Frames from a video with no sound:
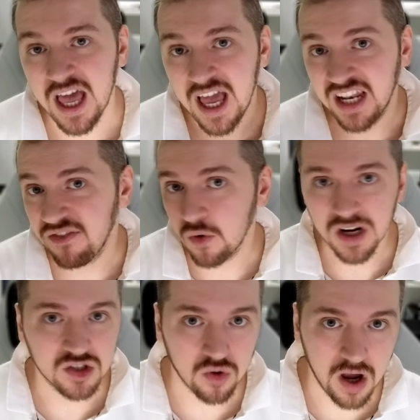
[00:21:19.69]
And if you
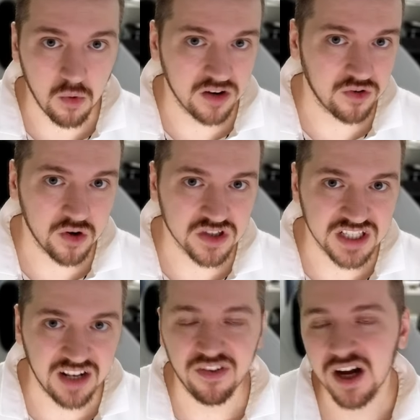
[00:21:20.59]
want to try one for
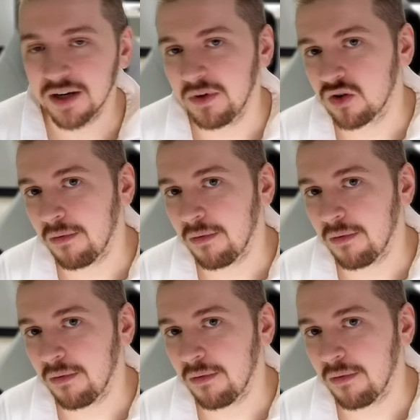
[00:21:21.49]
yourself, I'm going to be